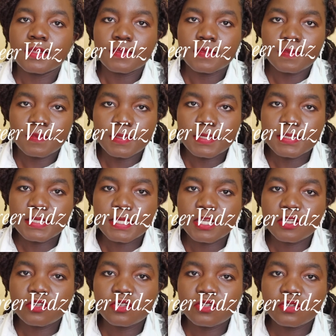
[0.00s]
This is a
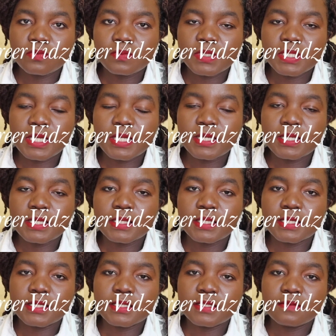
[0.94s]
YouTube channel
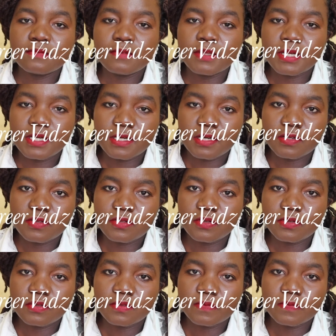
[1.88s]
that is very
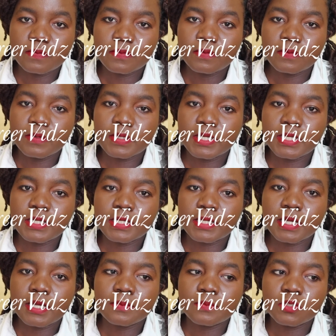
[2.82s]
resourceful when it
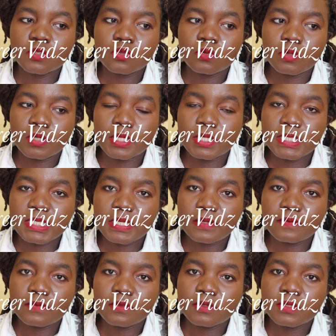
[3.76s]
comes to
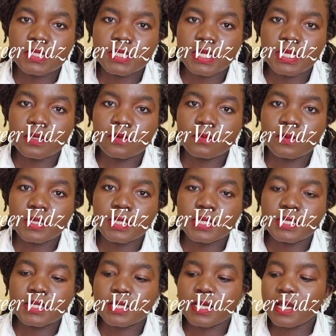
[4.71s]
interviews and when
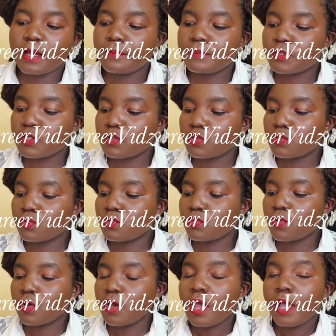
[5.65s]
it comes
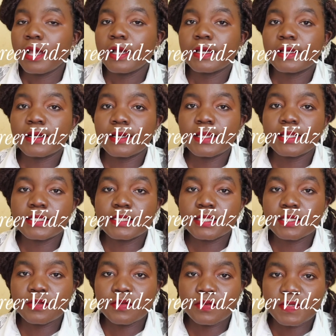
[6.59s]
to
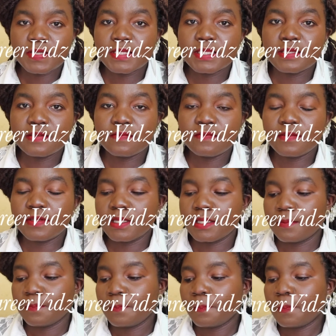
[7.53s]
creating your CV.
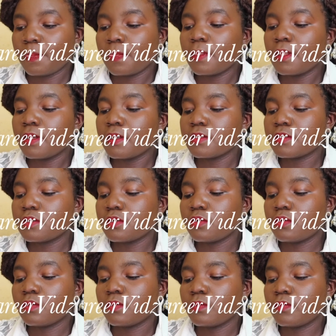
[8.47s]

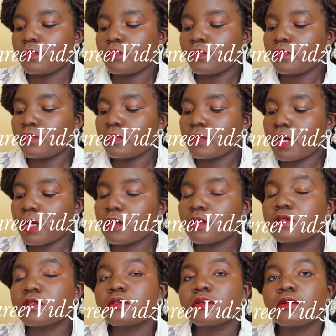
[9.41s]
So I
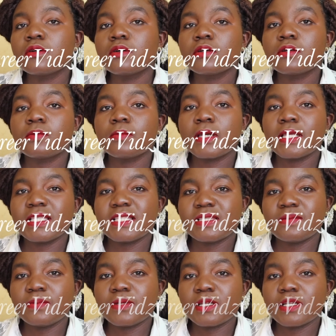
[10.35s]
also got my
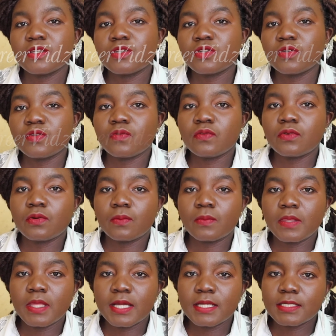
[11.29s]
inspiration
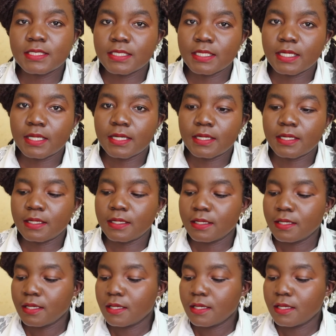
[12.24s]
from that channel